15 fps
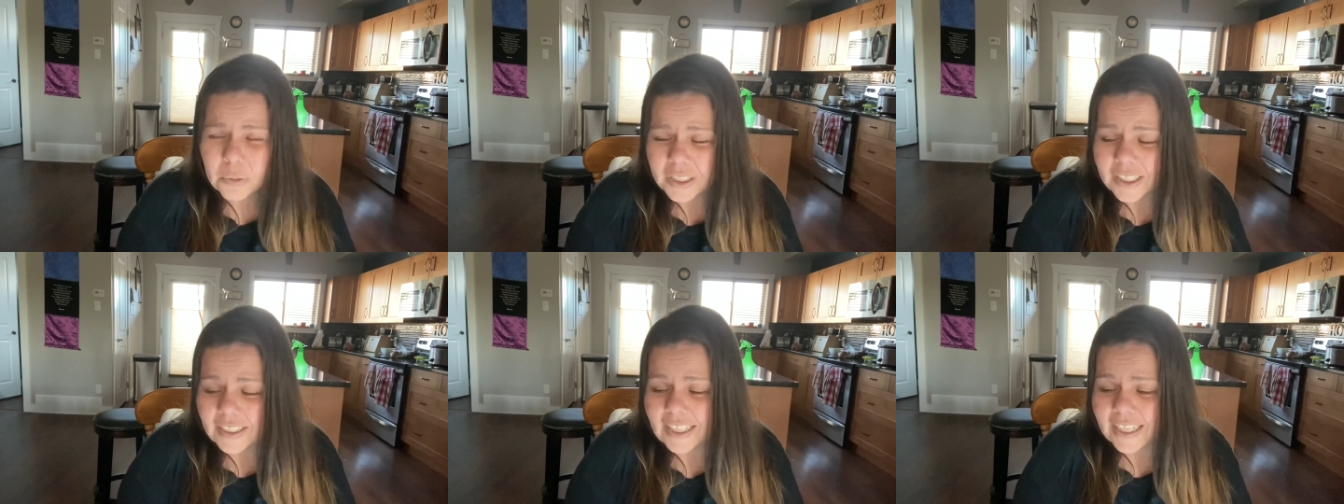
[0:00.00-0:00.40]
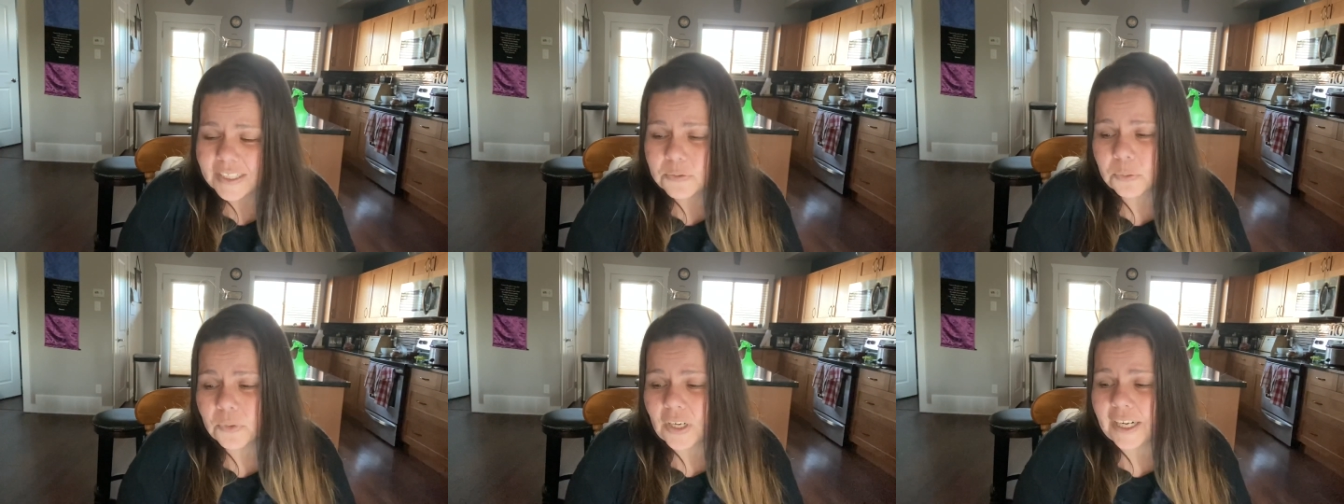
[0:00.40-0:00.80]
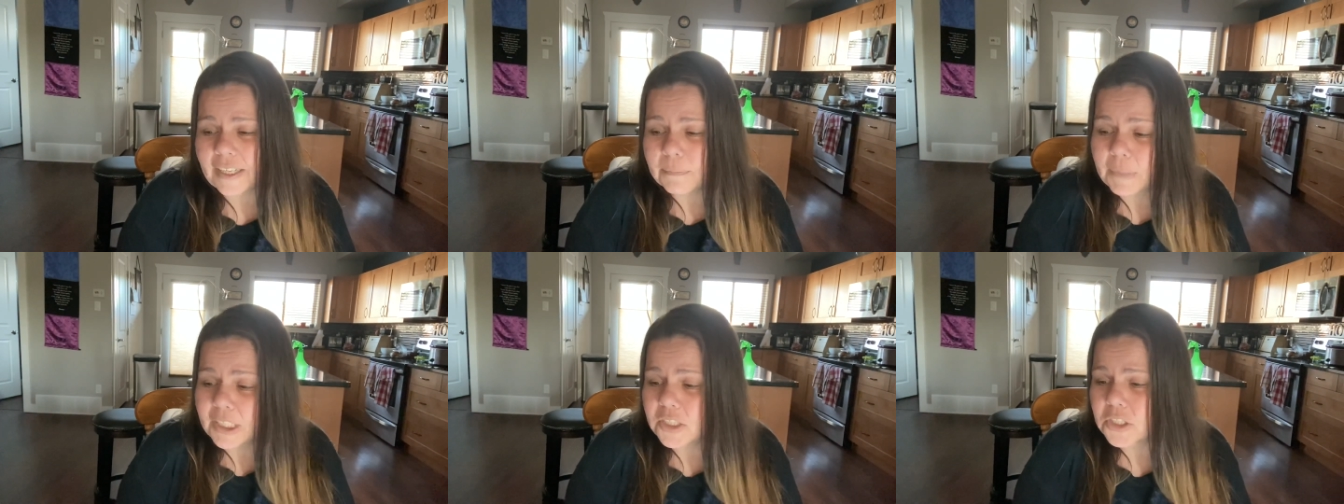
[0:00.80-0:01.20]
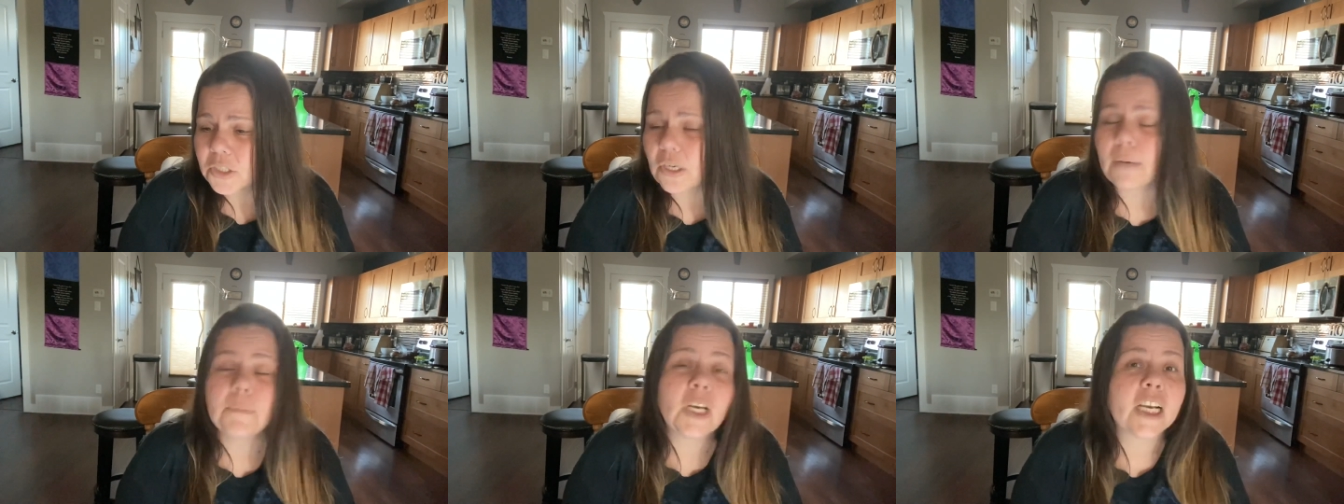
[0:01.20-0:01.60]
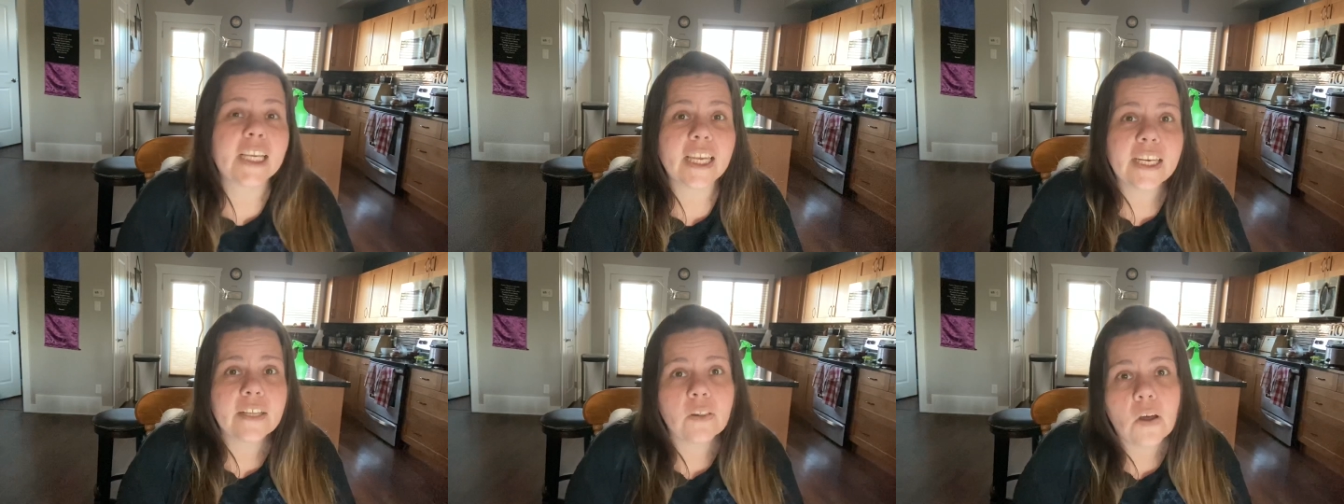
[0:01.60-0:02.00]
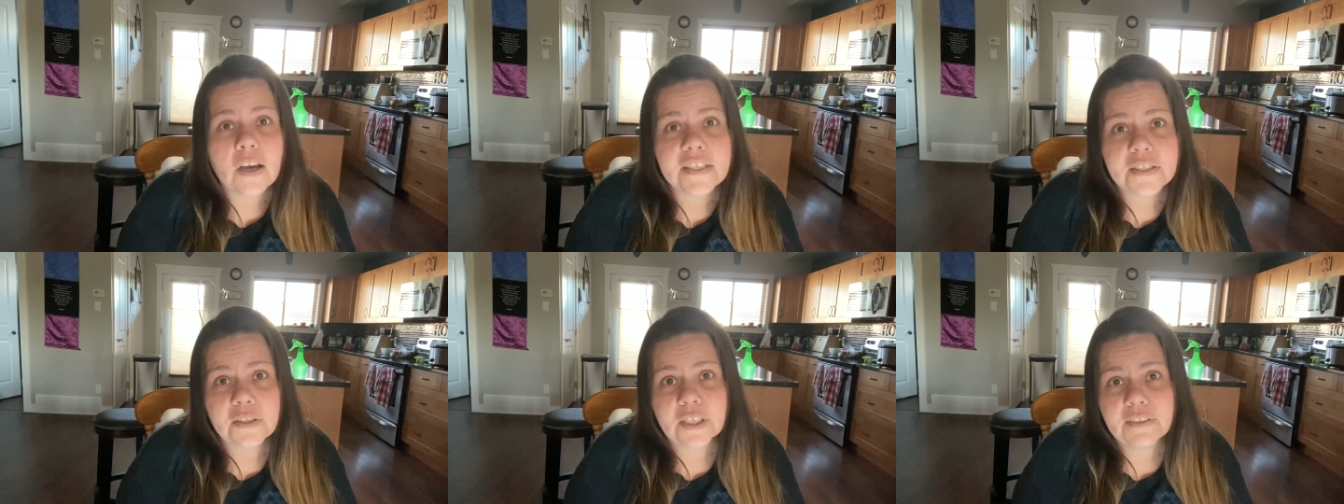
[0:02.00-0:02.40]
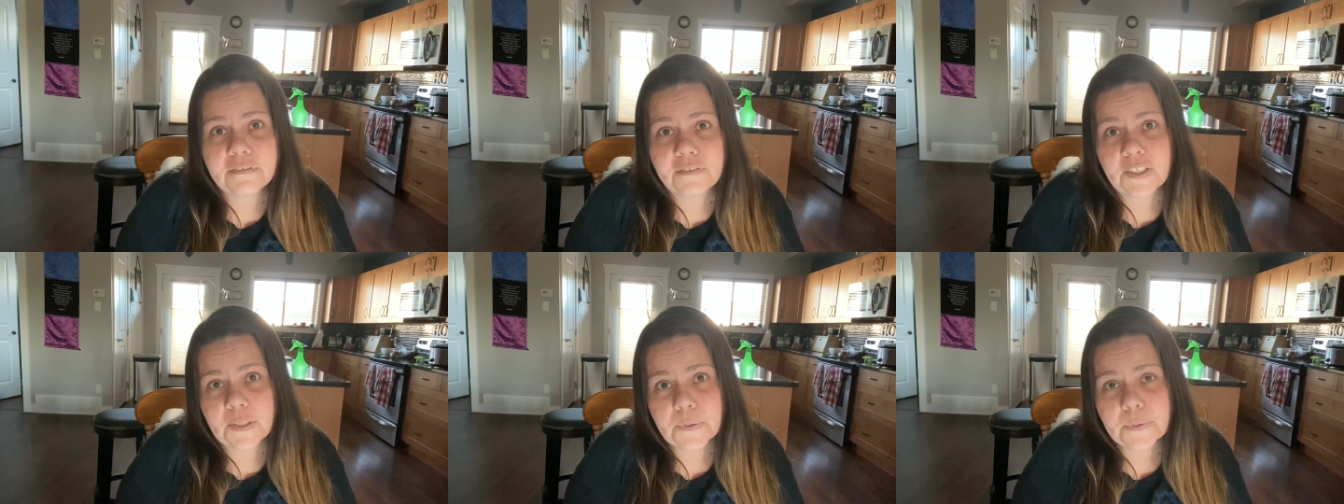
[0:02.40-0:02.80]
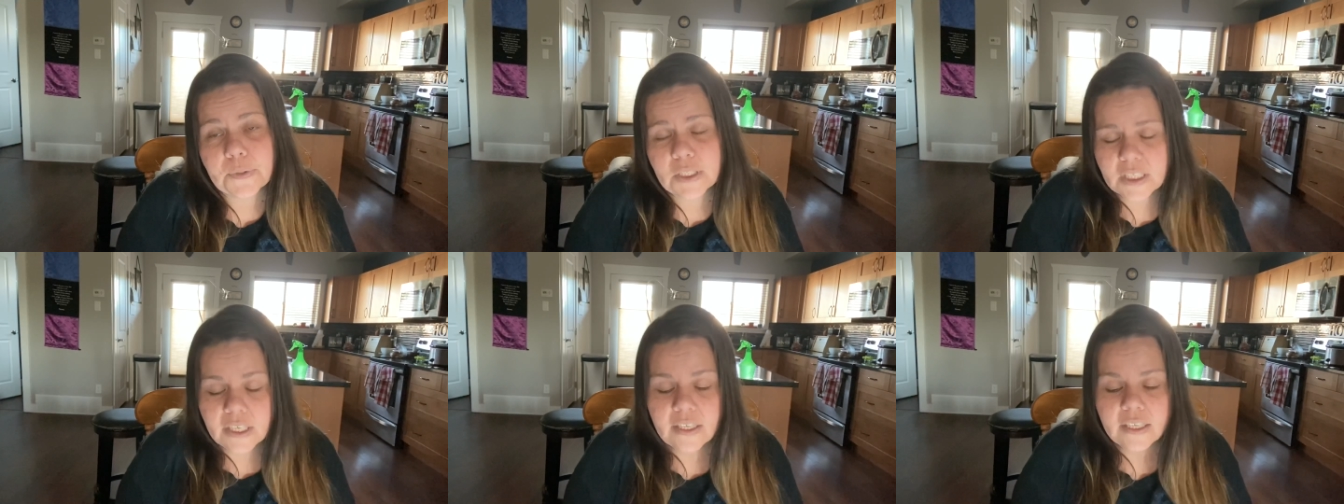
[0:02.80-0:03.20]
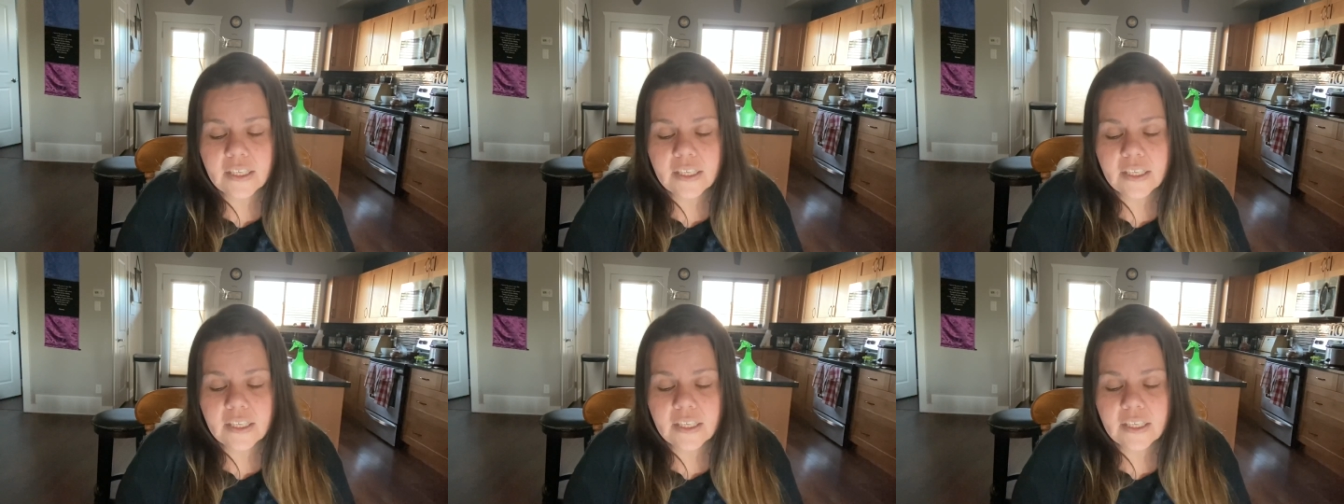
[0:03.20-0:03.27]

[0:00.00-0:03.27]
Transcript: And that's where I can make sure I'm not getting lost or confused.